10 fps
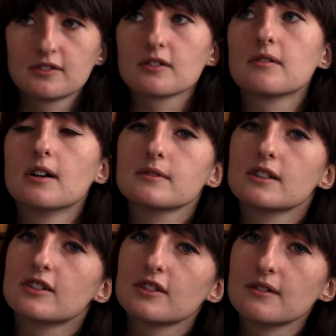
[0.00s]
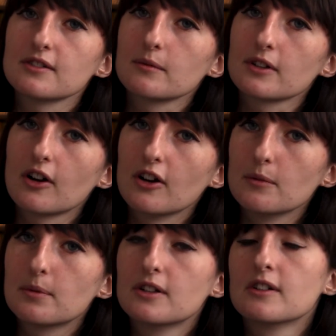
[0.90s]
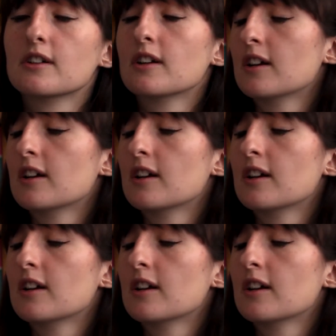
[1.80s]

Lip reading: So what I'm going to do is I'm going to open